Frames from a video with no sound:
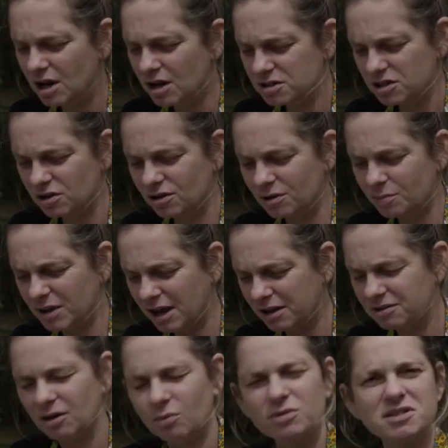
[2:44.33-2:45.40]
So you're going to
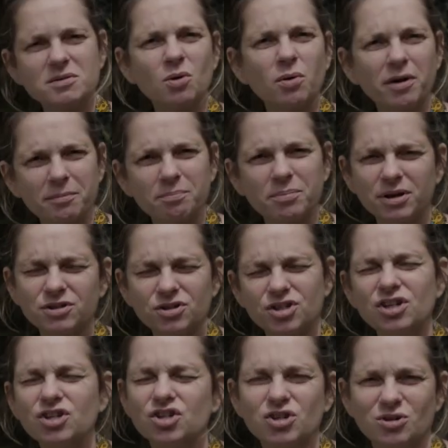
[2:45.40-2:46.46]
end up with some quite
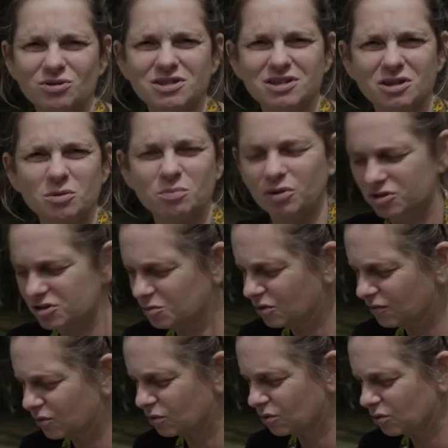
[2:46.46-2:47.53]
punchy juice at the bottom
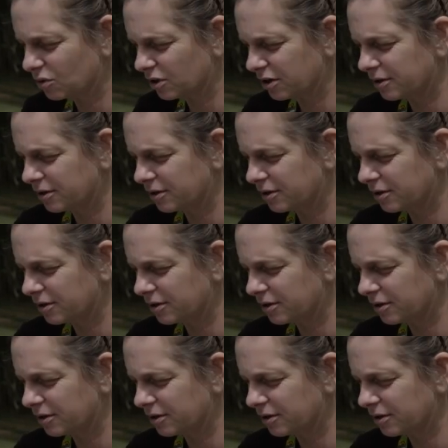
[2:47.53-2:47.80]
of your